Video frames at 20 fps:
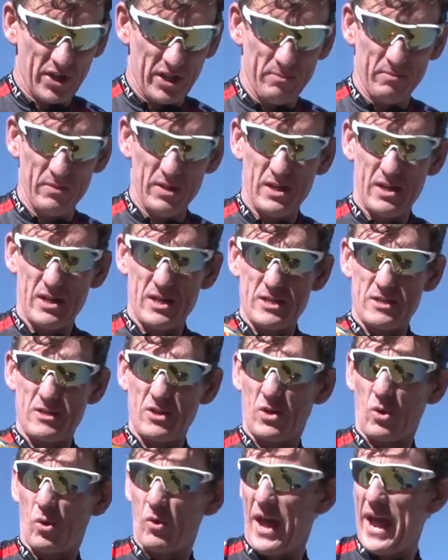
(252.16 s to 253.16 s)
at them,
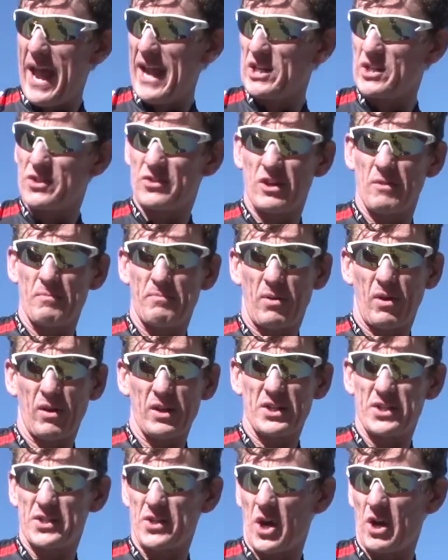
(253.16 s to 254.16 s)
look at all that extra
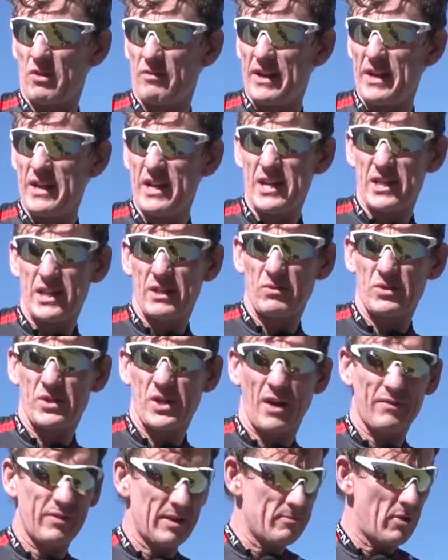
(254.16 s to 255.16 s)
polystyrene that was
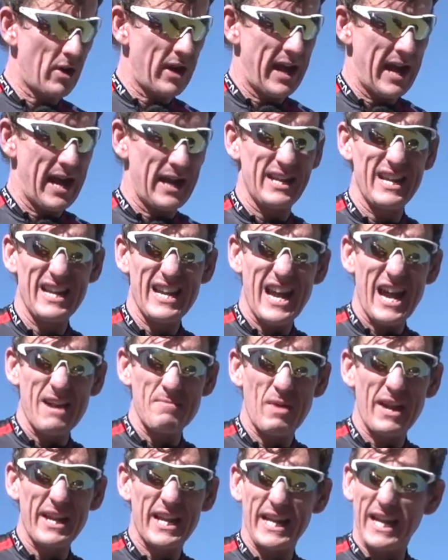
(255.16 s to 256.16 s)
covering my head
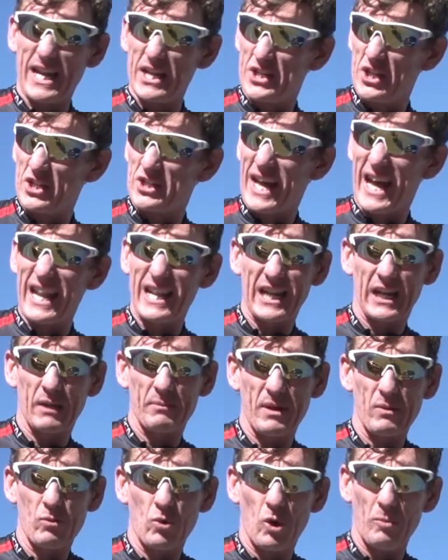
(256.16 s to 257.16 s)
and making it just that little
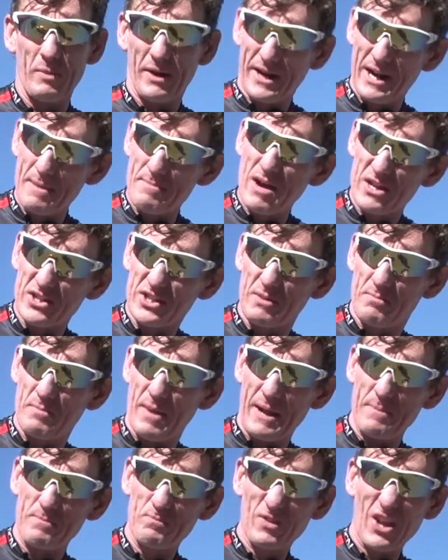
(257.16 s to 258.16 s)
bit warmer. And I must
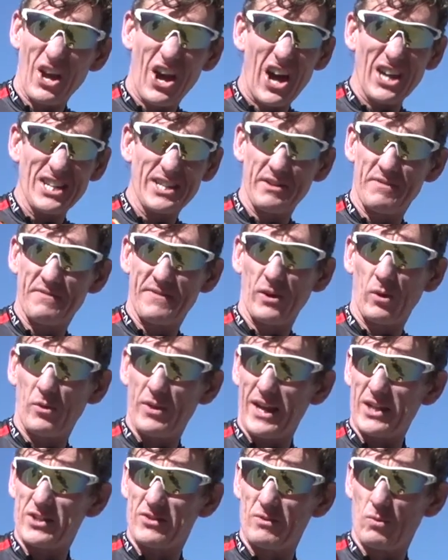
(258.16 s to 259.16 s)
admit, I did feel
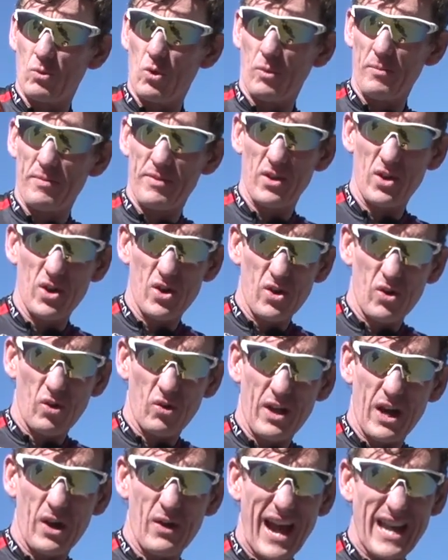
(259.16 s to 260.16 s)
the extra warmth,
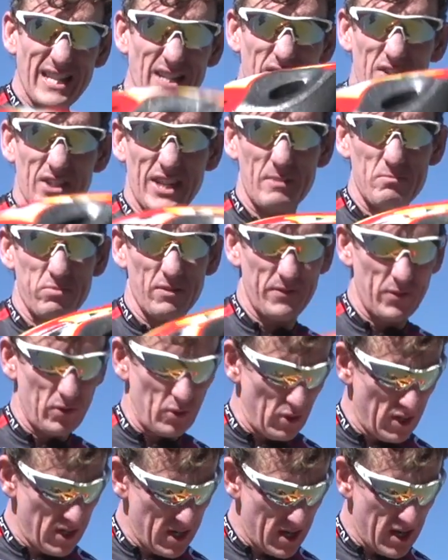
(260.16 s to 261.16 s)
although, as I've said
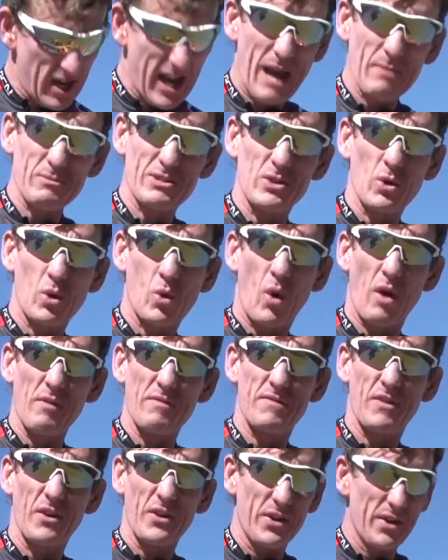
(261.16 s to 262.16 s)
before, I am still quite
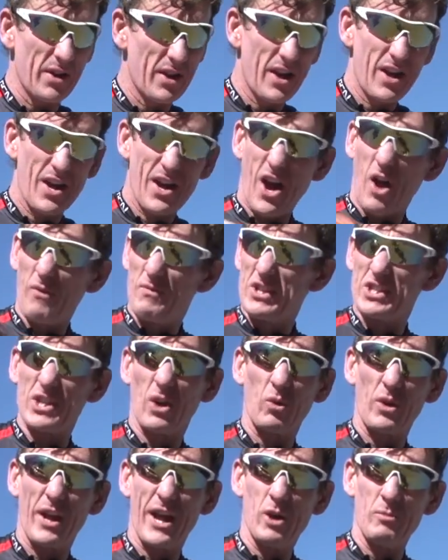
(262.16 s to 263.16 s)
fond of this
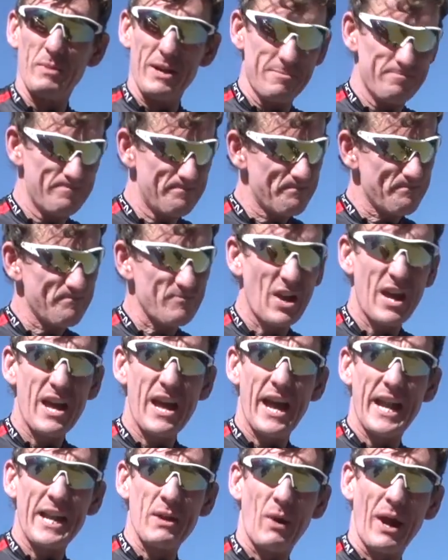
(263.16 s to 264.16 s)
old helmet.
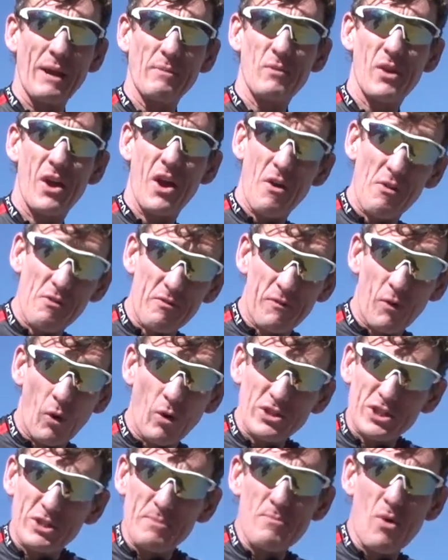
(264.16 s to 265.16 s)
Anyway,
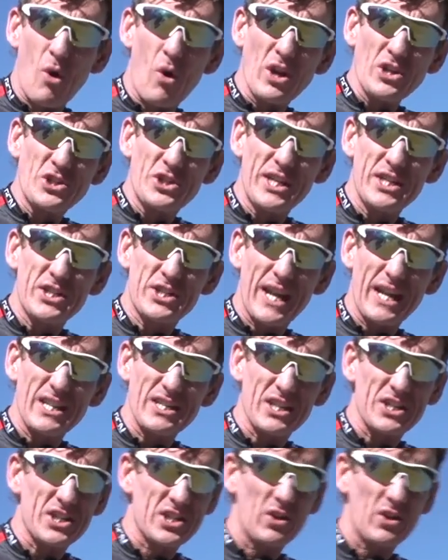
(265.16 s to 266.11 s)
for some more GCN Does